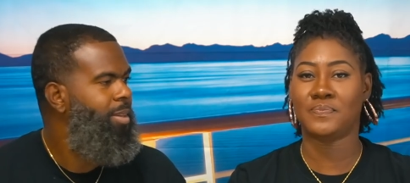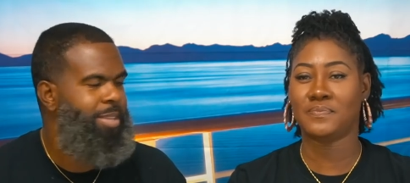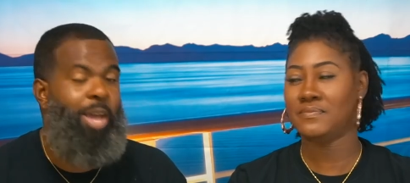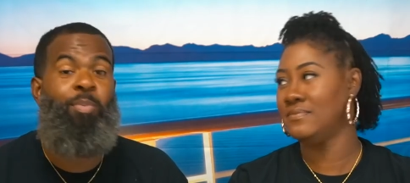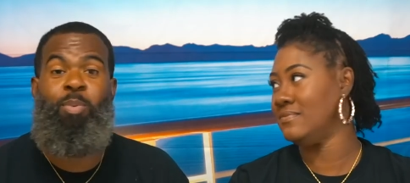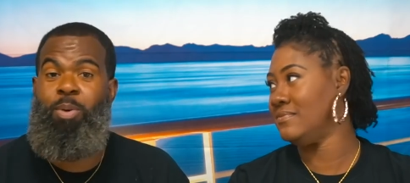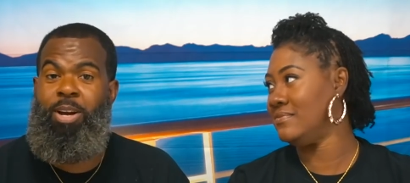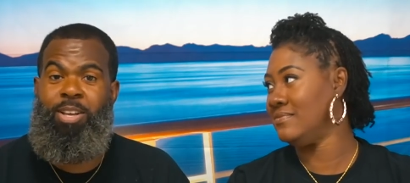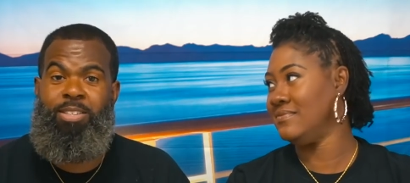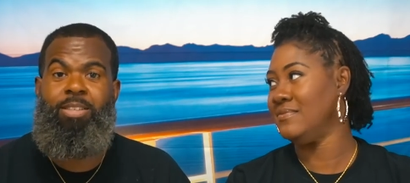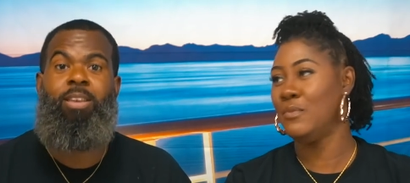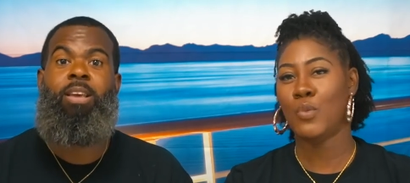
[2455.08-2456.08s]
Speaker 1: Yeah, it
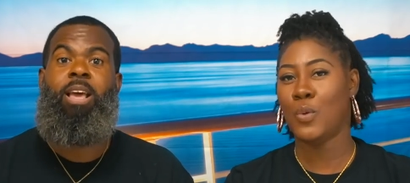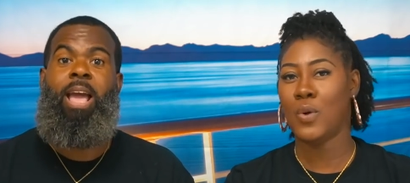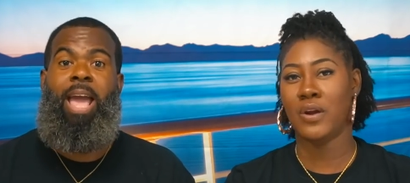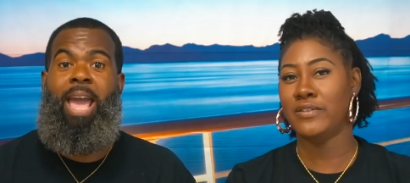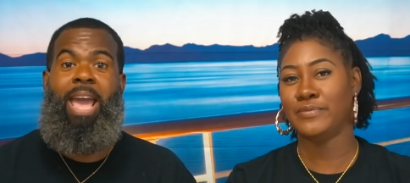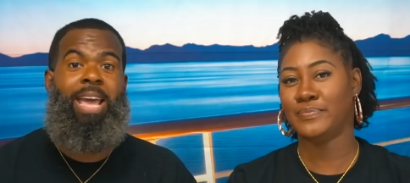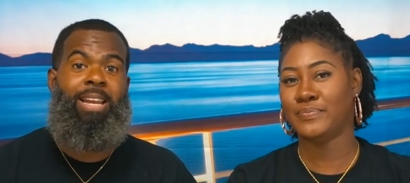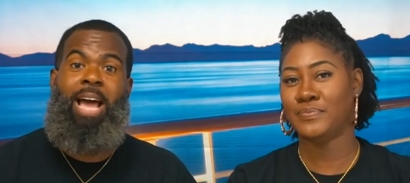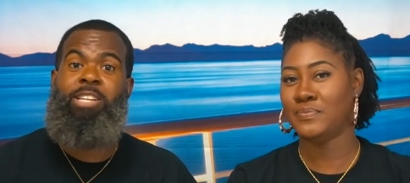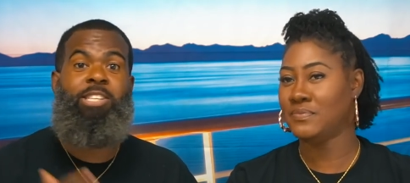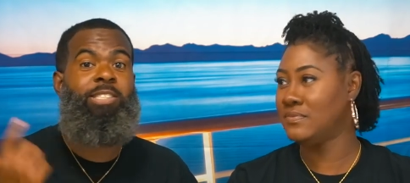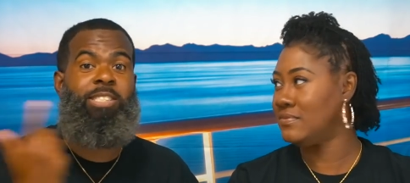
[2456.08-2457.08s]
was. And
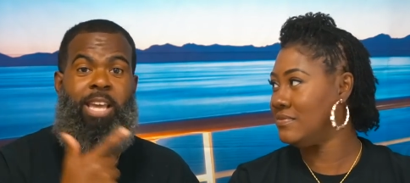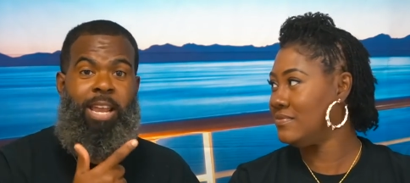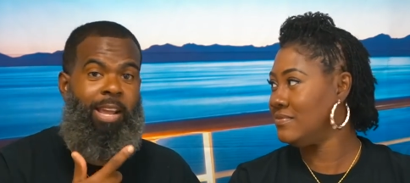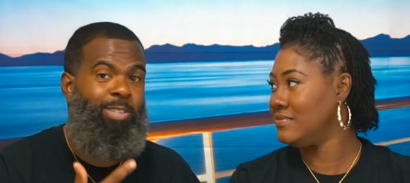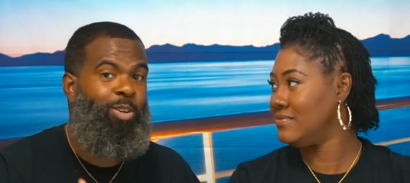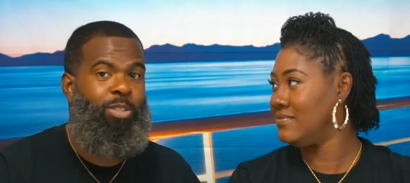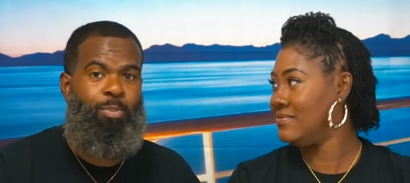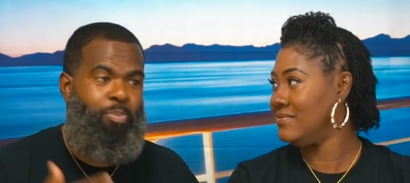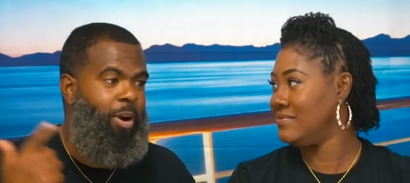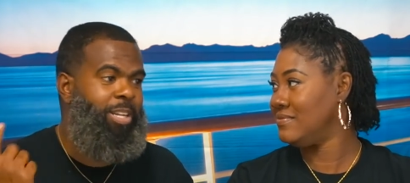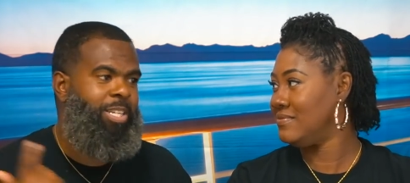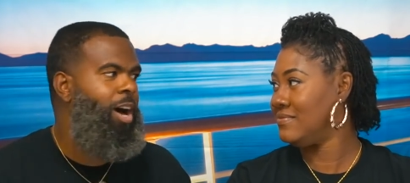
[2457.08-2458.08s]
like she said, it took the
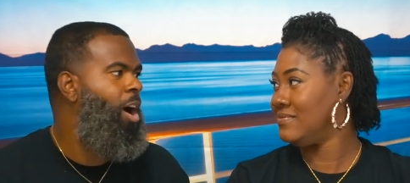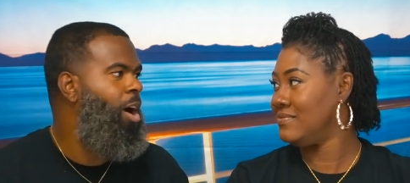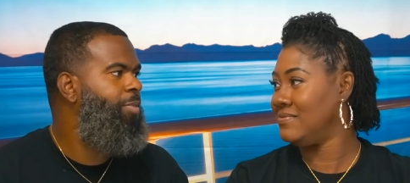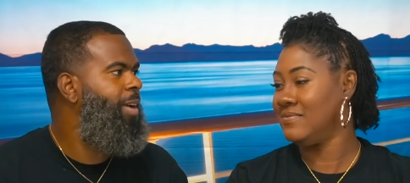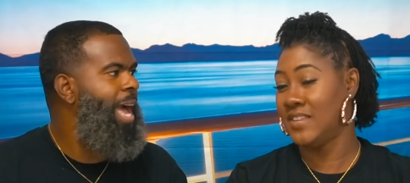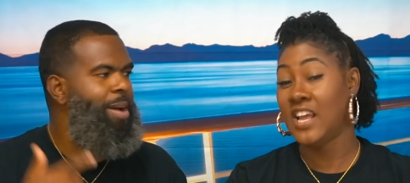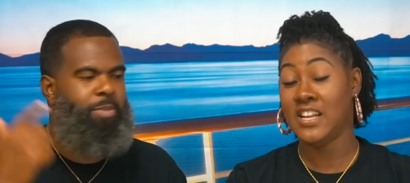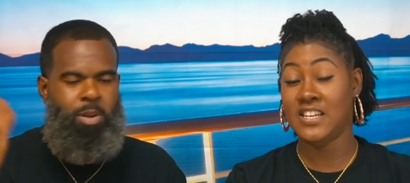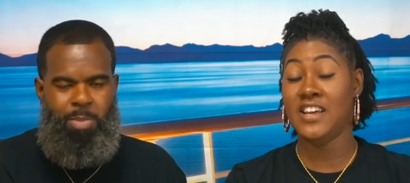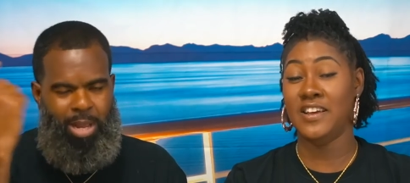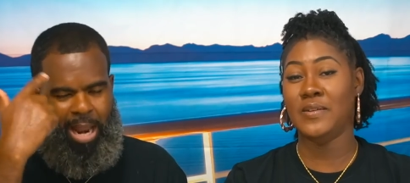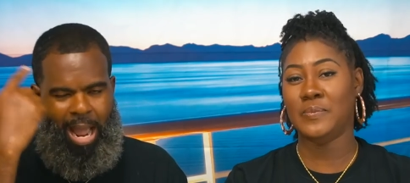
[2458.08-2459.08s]
pressure off of having it to
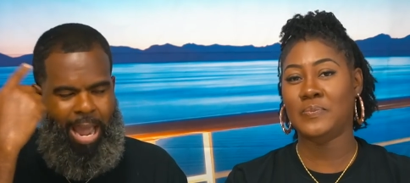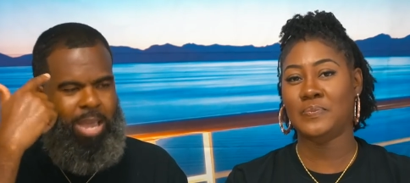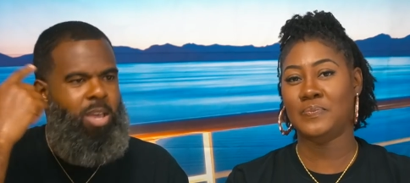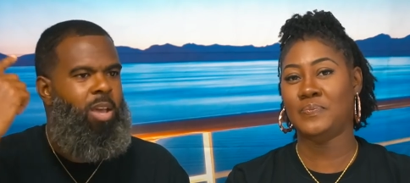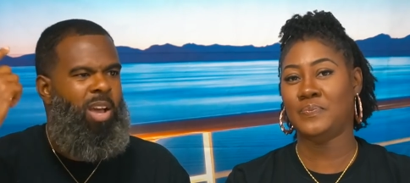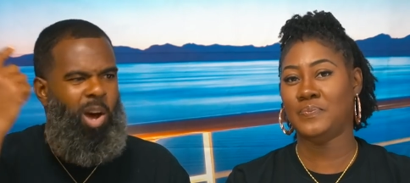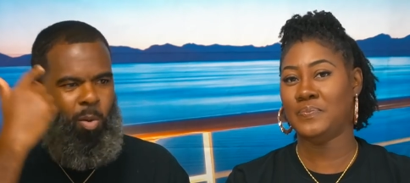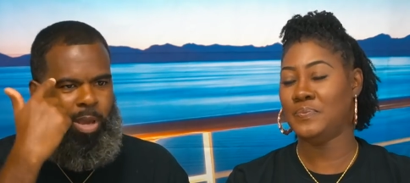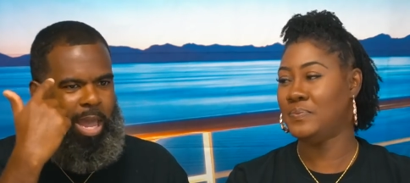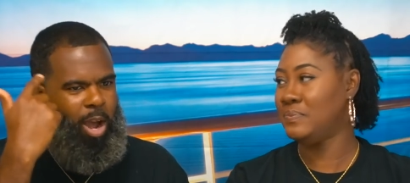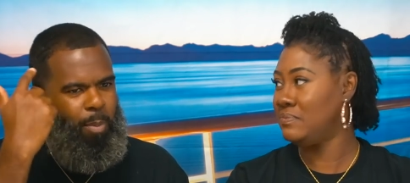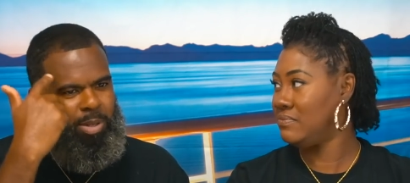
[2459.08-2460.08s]
did. be like,
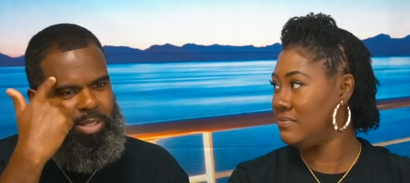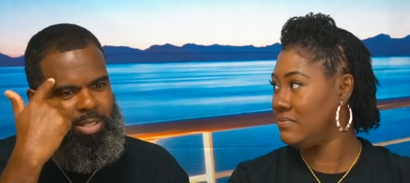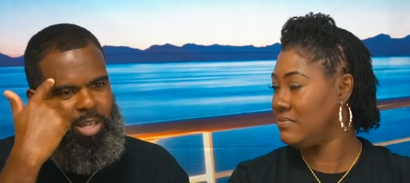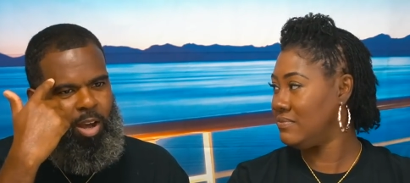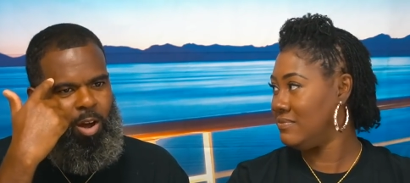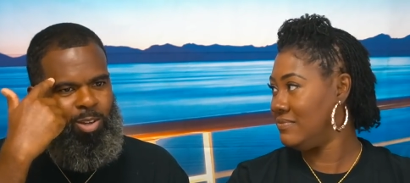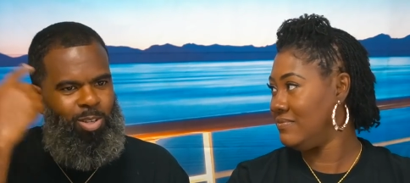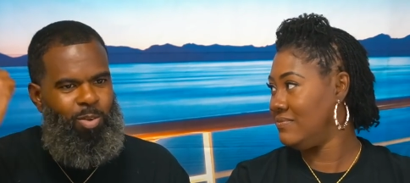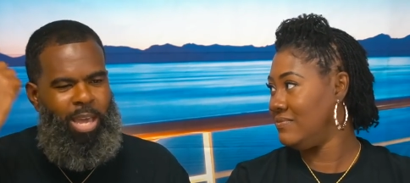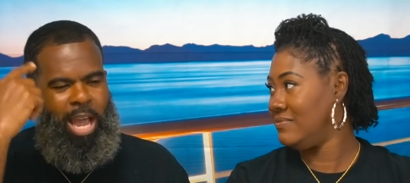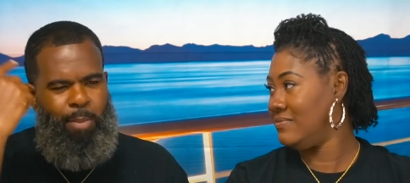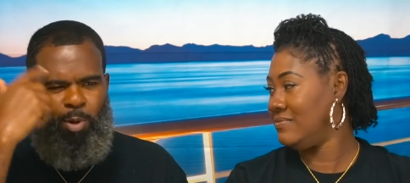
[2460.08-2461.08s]
okay, how much this cost?
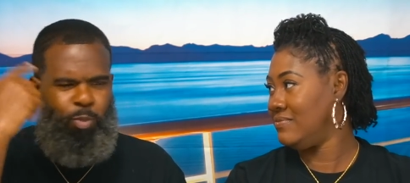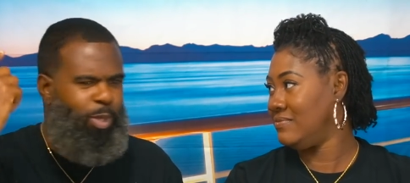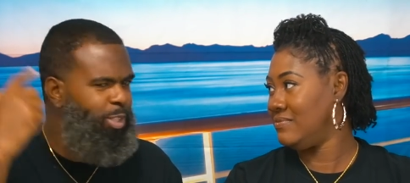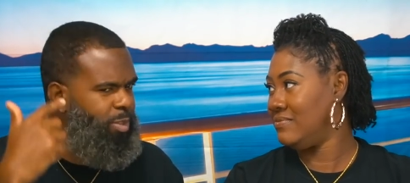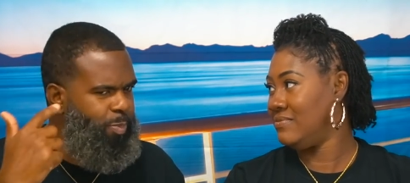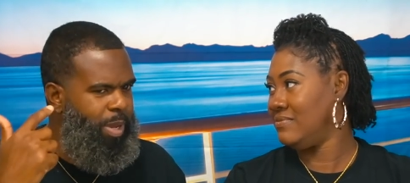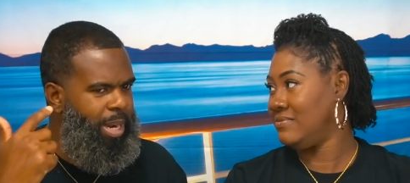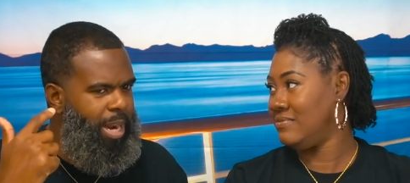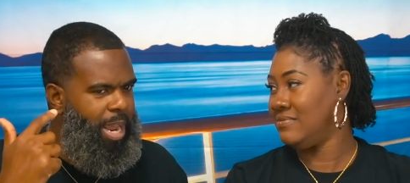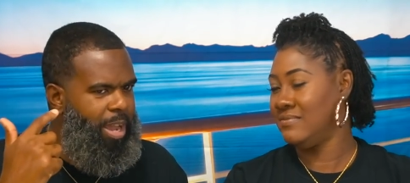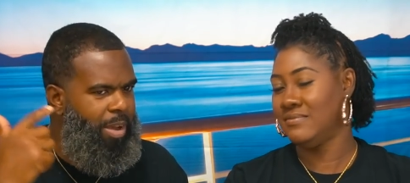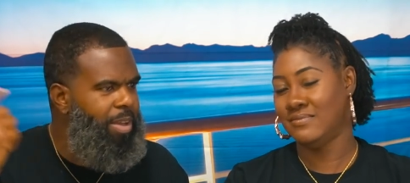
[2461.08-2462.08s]
Okay, how much we gonna spend
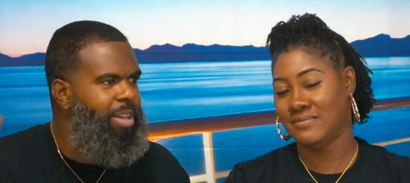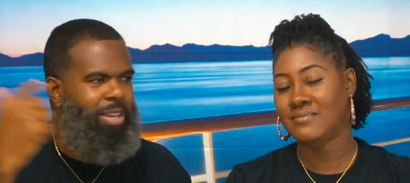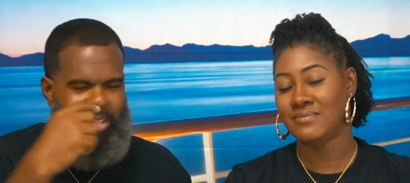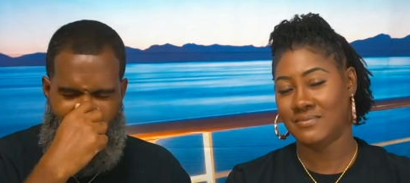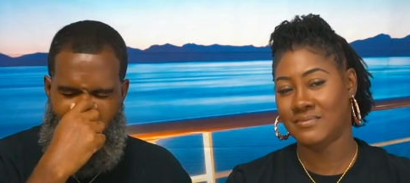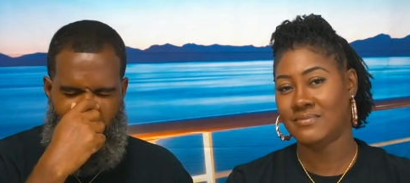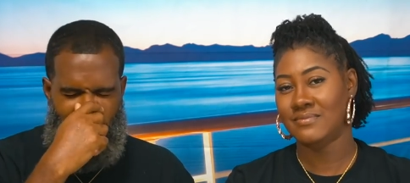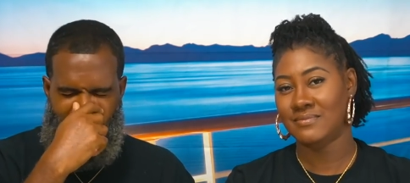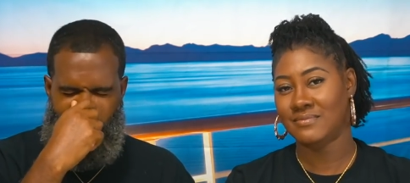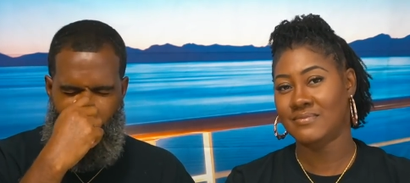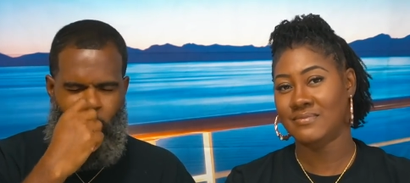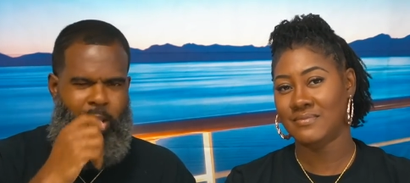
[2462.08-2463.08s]
now? Yeah,
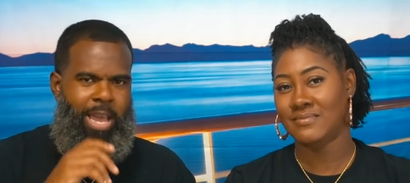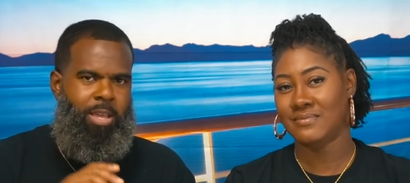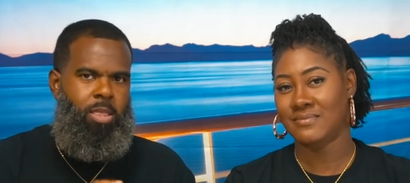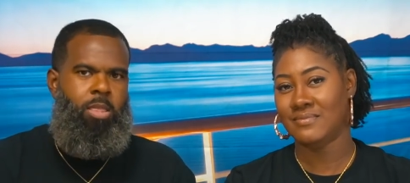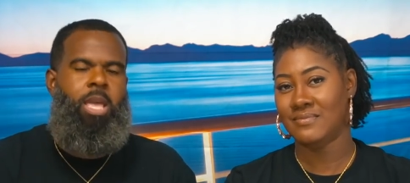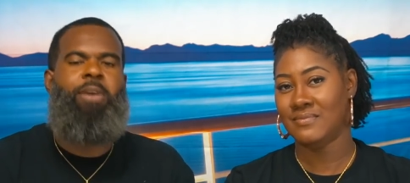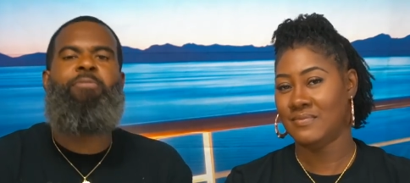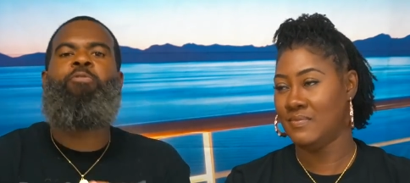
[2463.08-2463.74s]
so it it